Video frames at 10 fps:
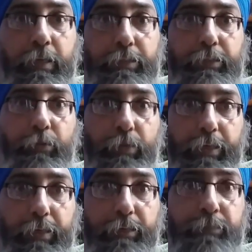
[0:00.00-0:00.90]
They don't
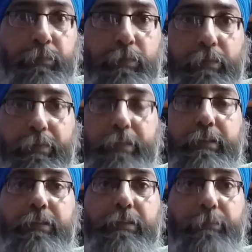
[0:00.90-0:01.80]
care whether
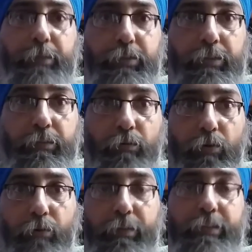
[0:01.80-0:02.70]
it's a patient
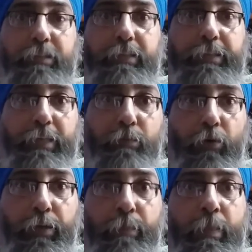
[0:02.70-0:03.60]
or whether it's a dead
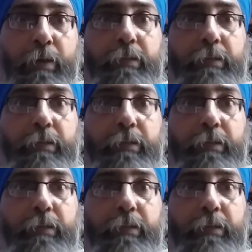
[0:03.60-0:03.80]
body.